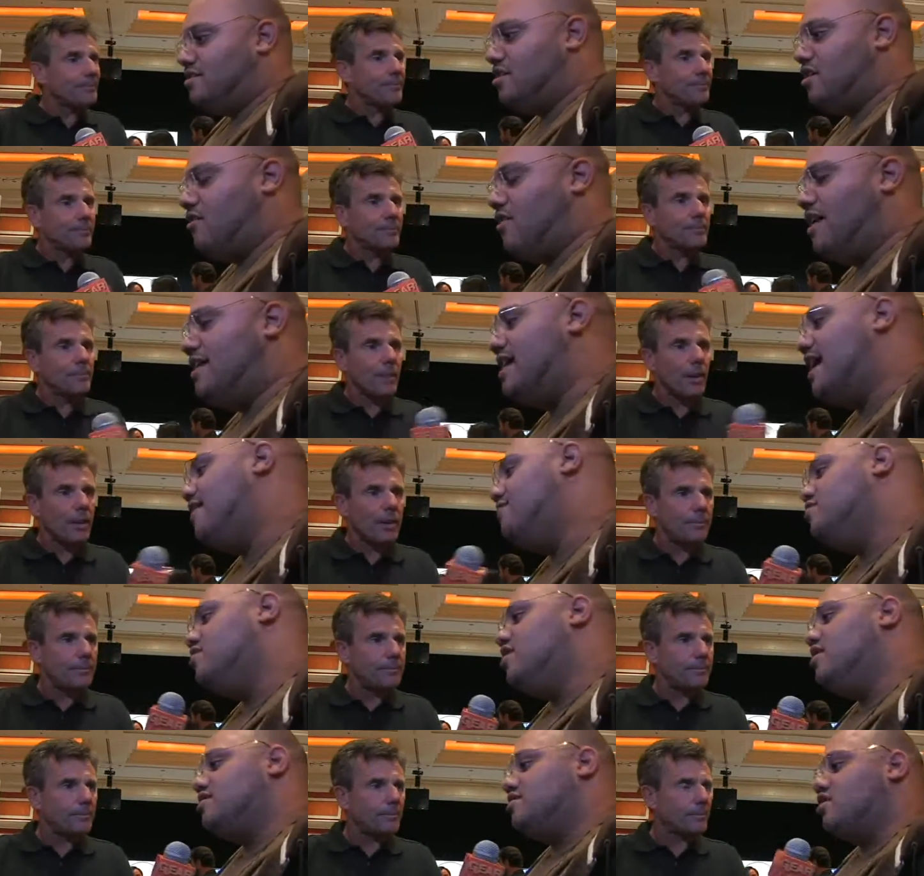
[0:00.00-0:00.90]
Speaker 1: So and now,
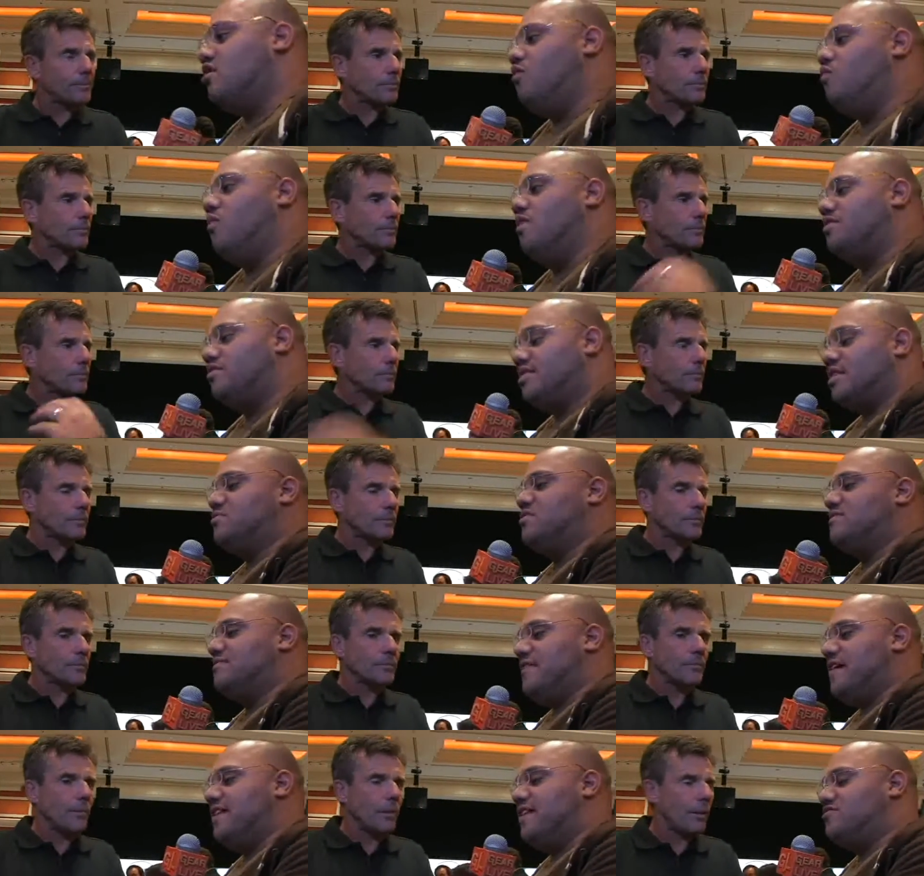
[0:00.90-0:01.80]
so what you did
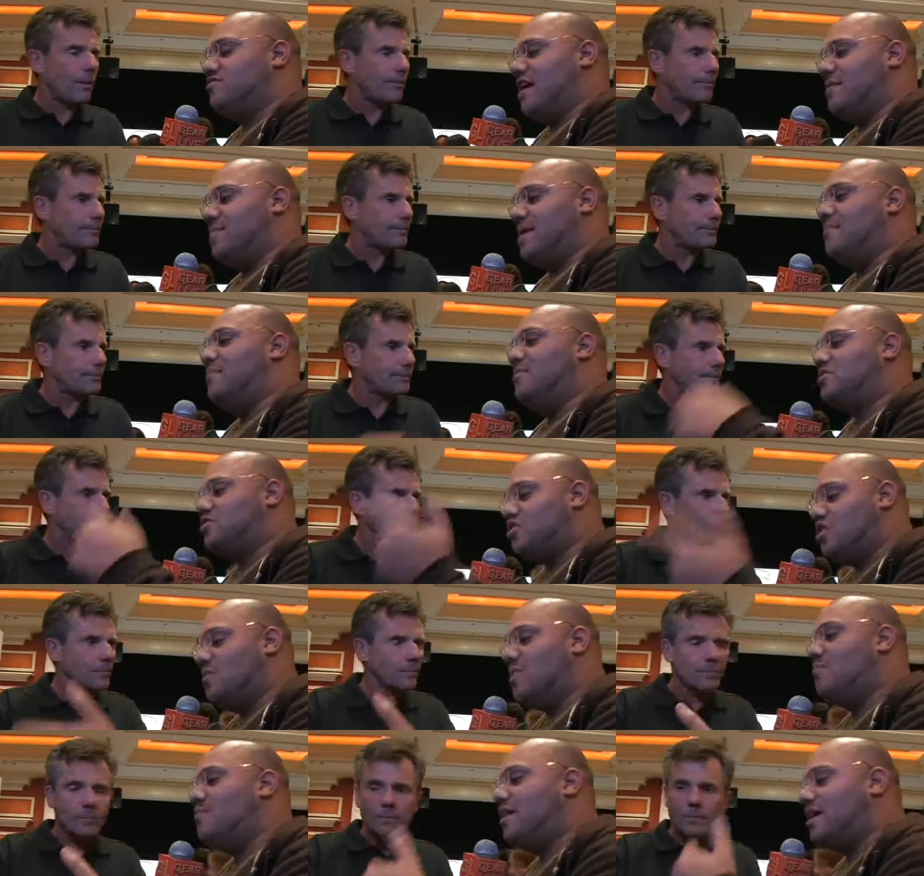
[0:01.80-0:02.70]
was fail a drive, but I'm
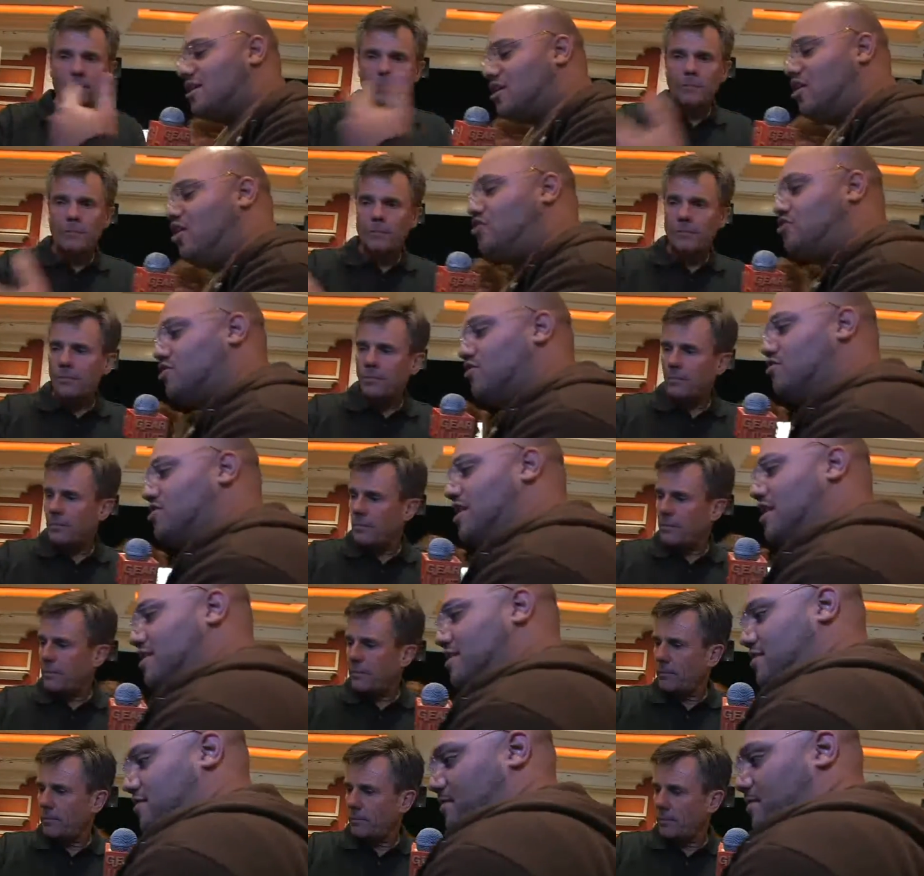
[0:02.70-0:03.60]
assuming we could also just